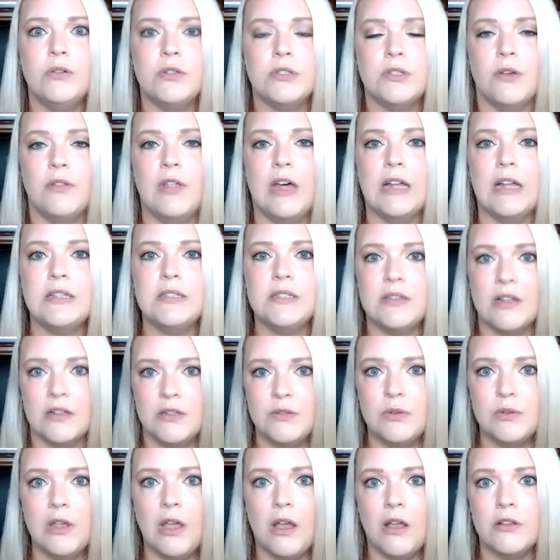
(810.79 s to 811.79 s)
So that's
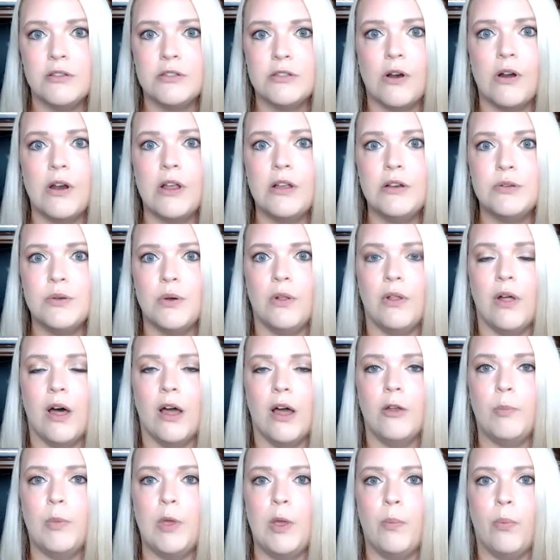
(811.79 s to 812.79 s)
really concerning to a
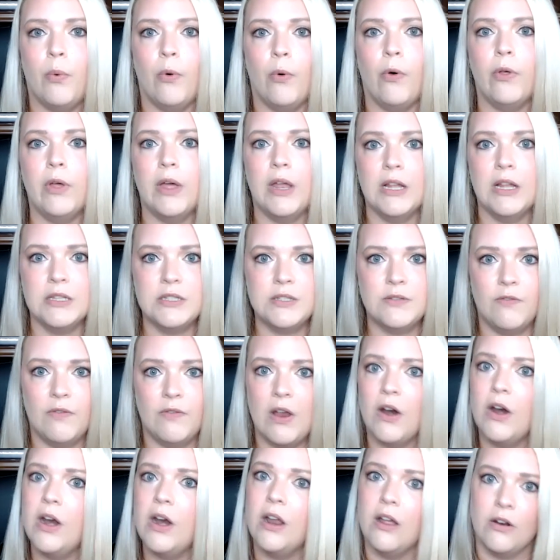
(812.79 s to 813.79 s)
lot of people, and it's
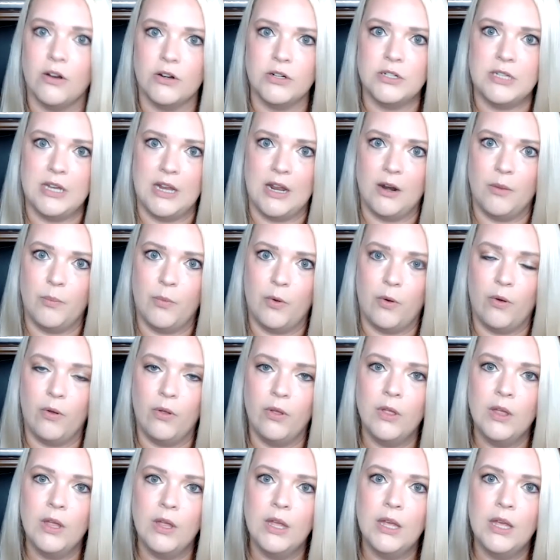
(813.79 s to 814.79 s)
very understandable.